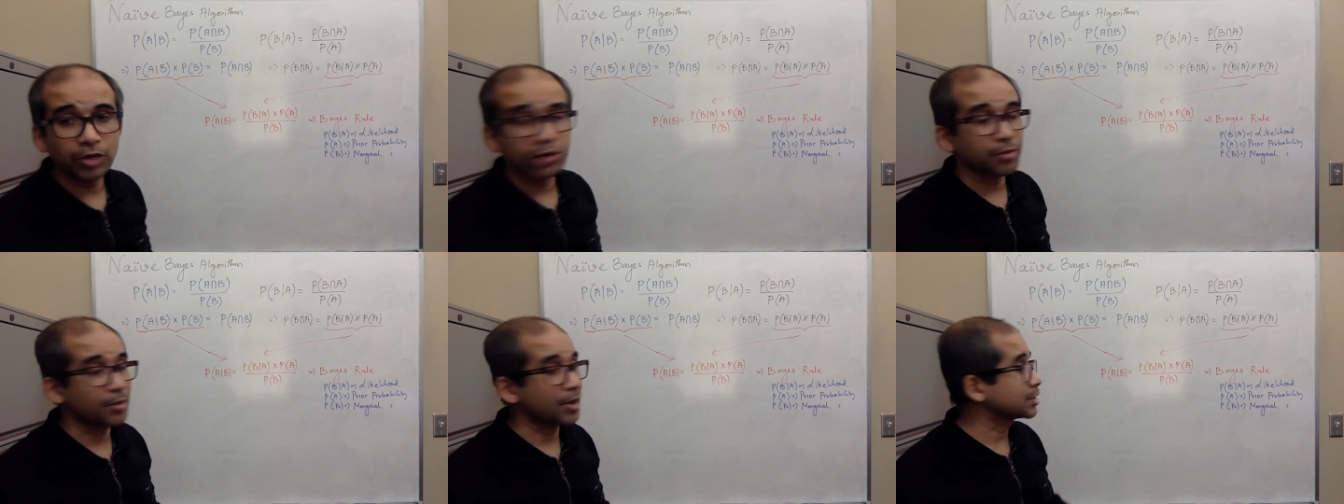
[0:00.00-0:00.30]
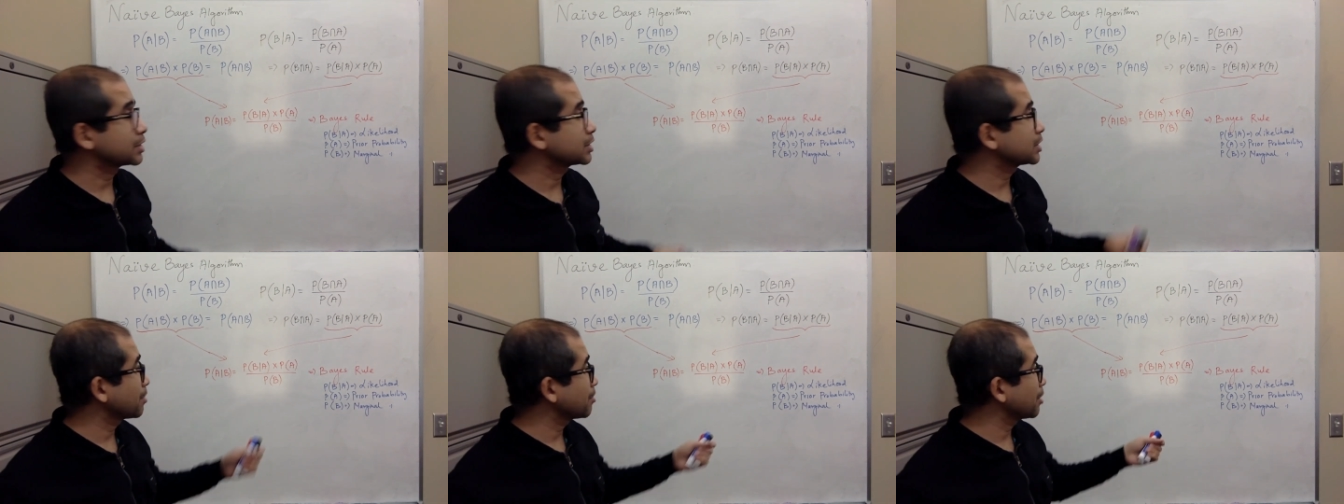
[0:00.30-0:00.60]
remain
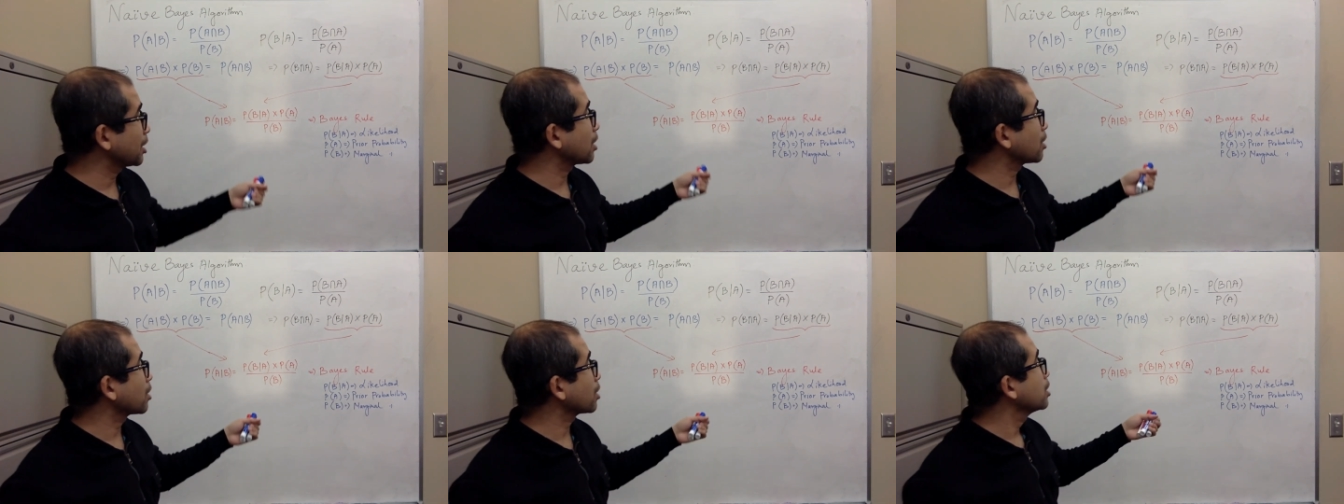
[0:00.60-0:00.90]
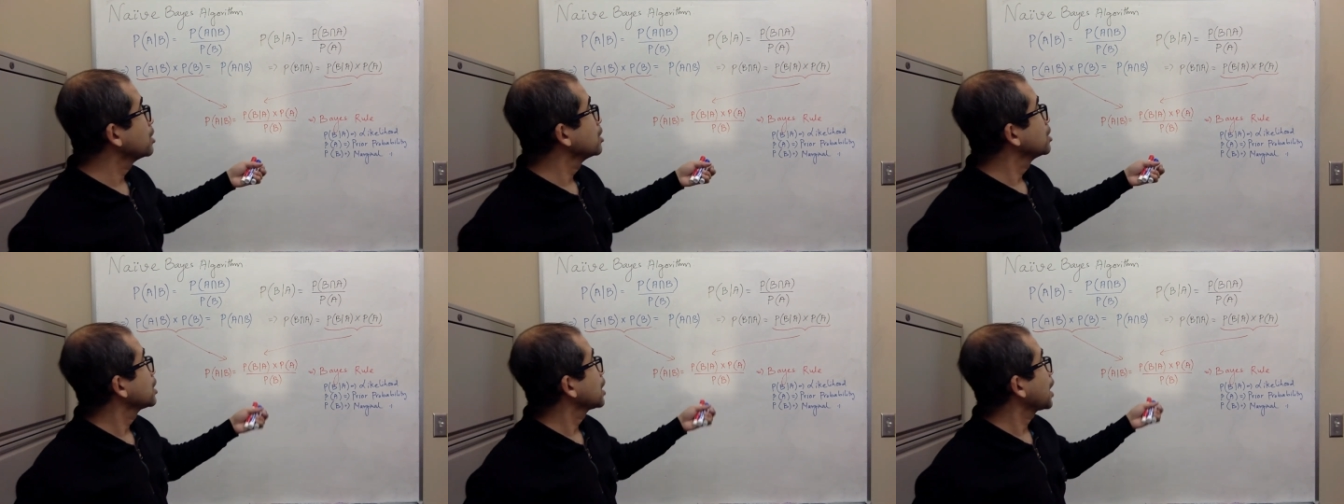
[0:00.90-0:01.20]

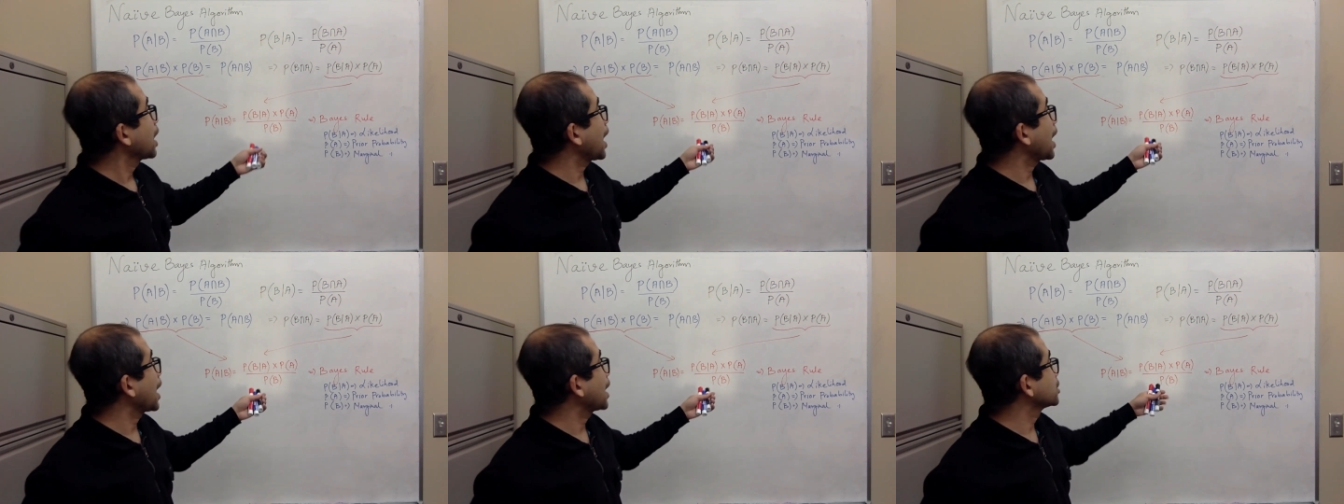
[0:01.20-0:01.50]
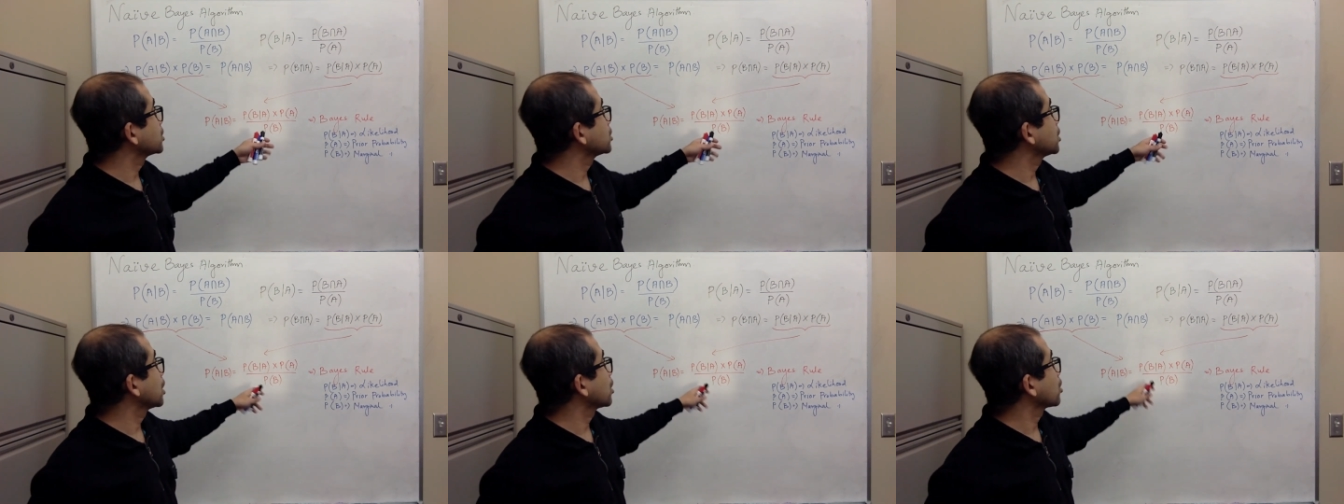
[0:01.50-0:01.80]
similar
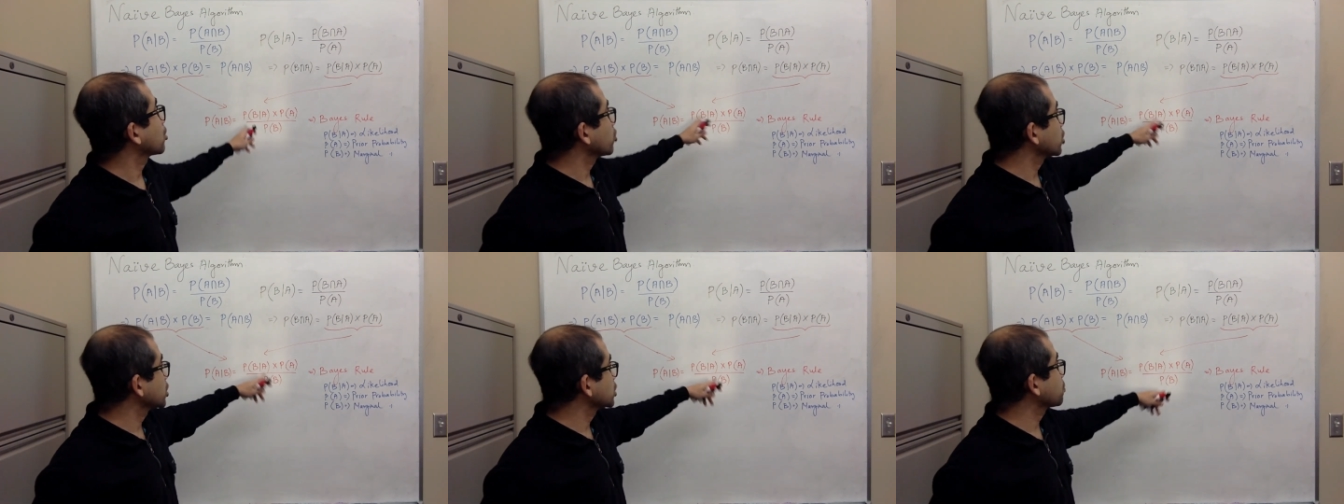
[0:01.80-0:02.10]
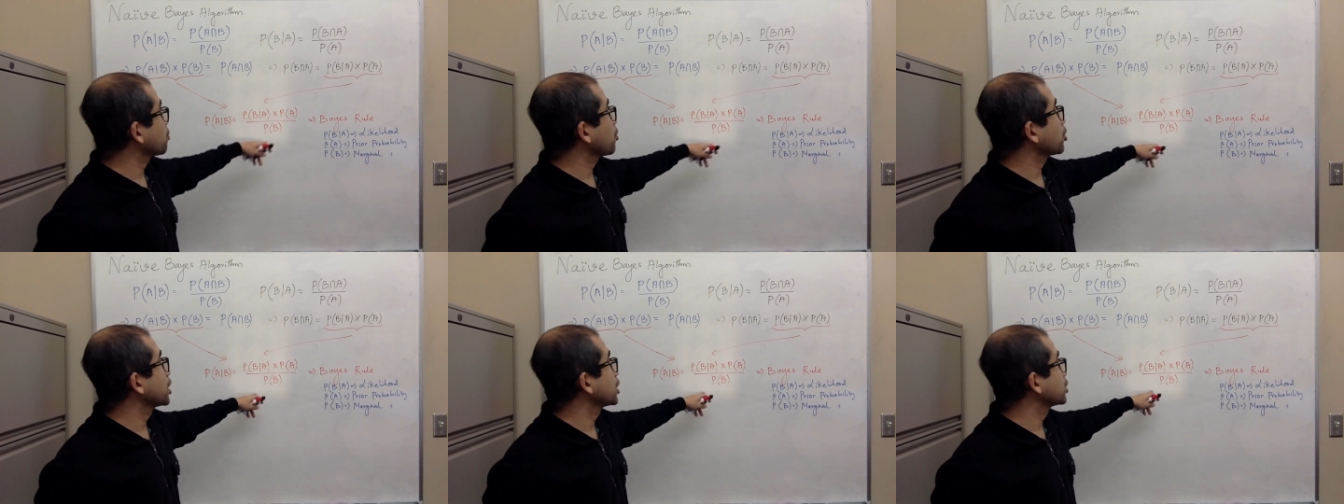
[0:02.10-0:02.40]
and
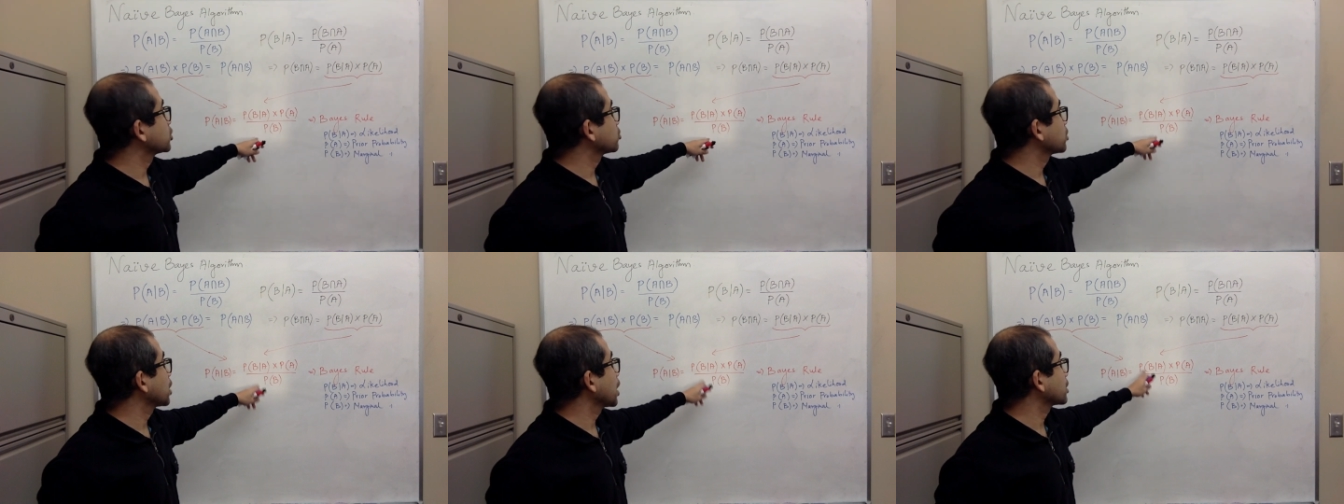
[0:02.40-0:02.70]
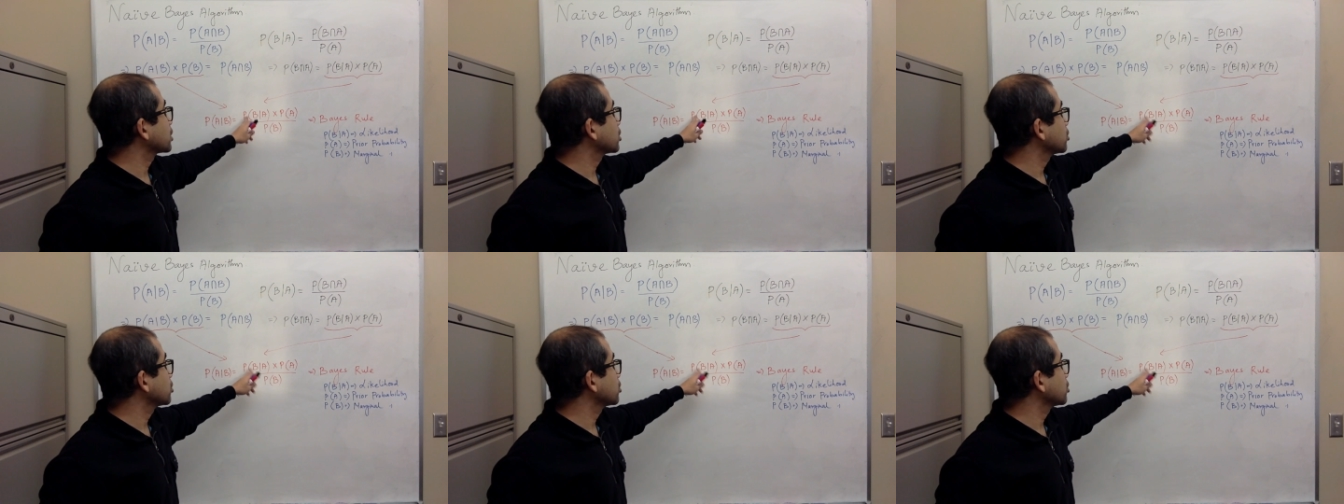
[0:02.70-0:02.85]
corresponding to that,